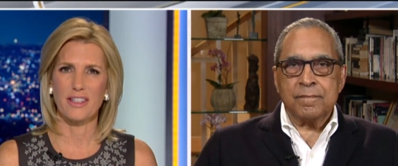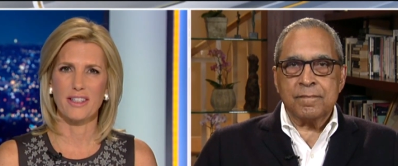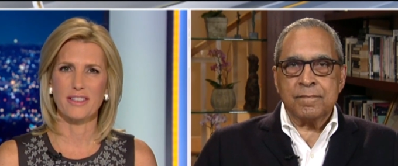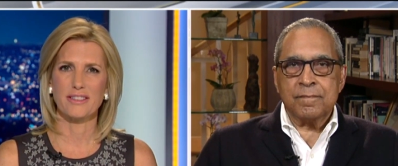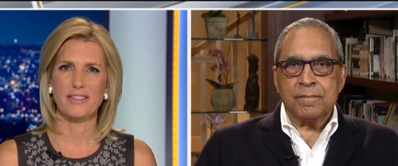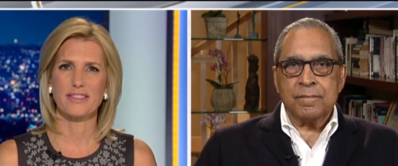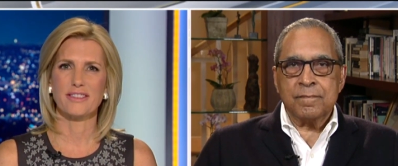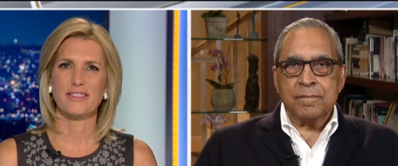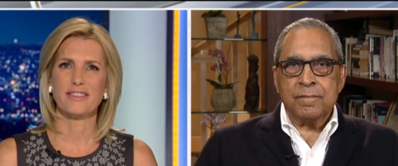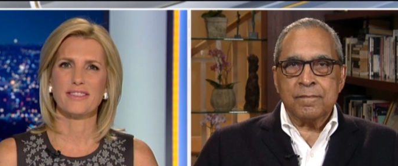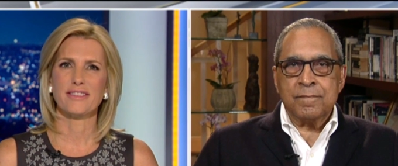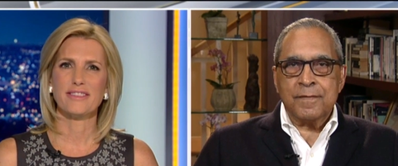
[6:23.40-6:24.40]

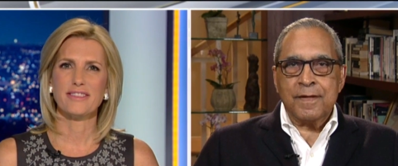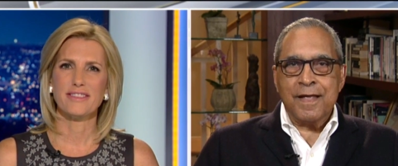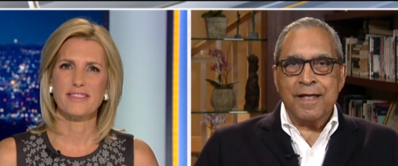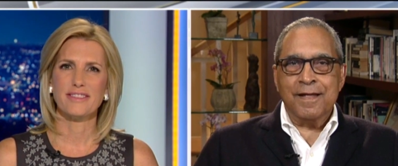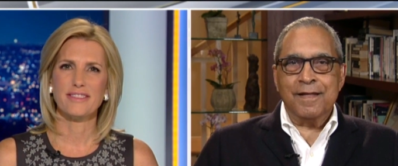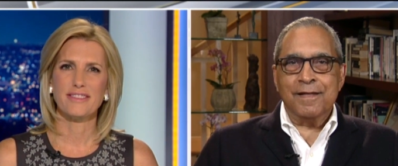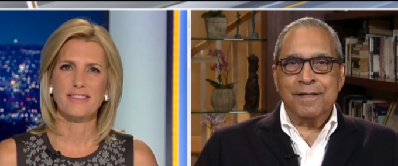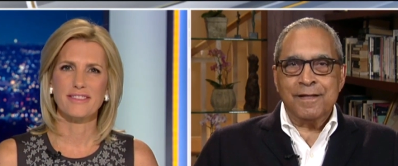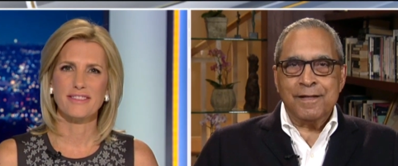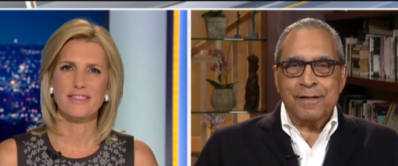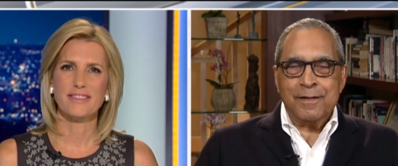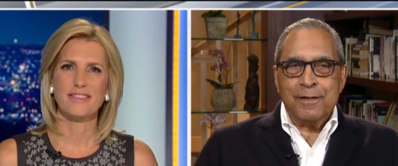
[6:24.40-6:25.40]

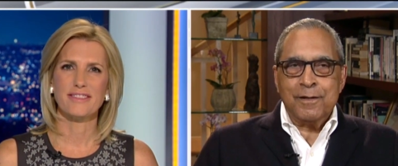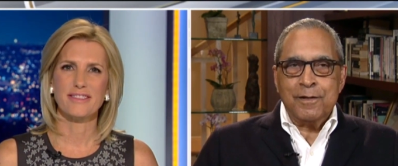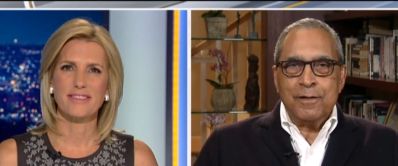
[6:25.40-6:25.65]
No one is speaking in this clip.